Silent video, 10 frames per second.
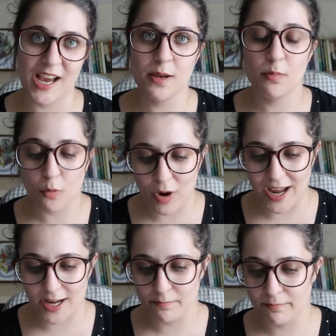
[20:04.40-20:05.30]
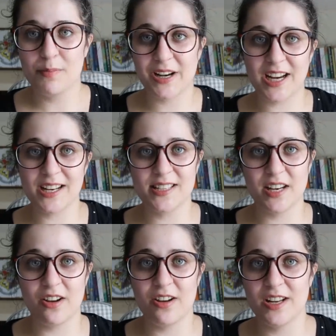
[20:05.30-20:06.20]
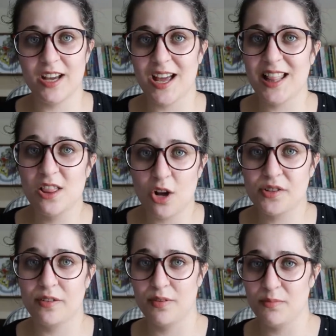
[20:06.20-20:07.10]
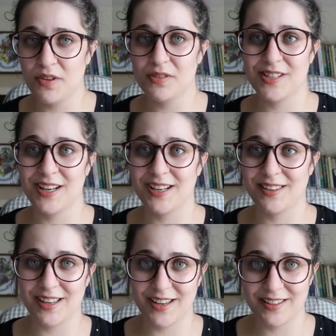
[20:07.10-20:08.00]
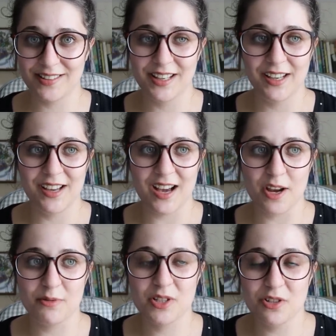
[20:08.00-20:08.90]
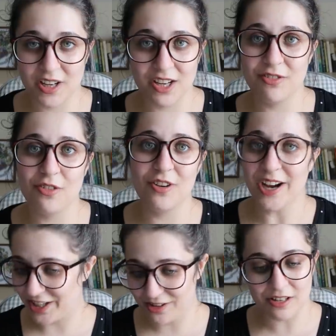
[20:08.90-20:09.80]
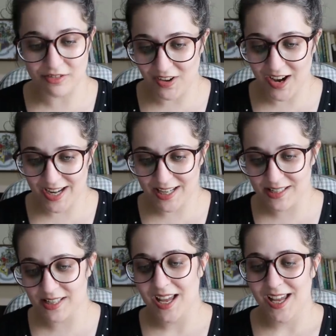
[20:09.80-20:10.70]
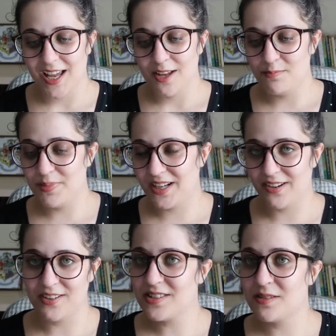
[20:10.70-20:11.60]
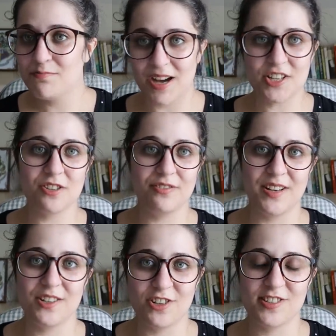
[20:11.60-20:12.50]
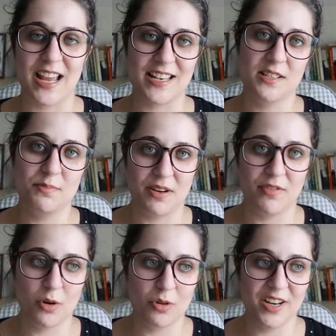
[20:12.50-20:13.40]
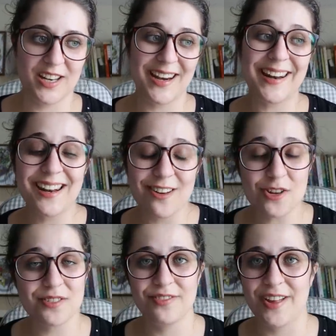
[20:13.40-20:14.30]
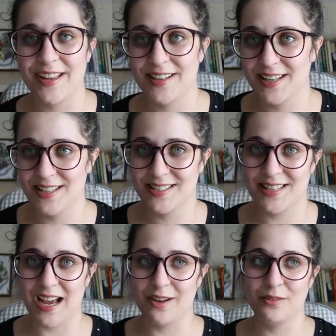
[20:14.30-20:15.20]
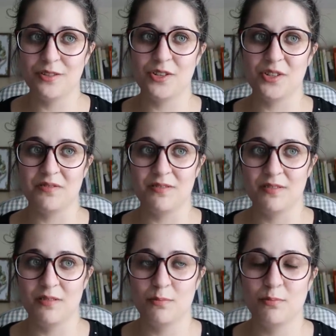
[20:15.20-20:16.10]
type way. But like I said earlier, a lot of the music that I was looking for, I couldn't find, because much of it just hasn't been recorded yet. And a lot of that is down to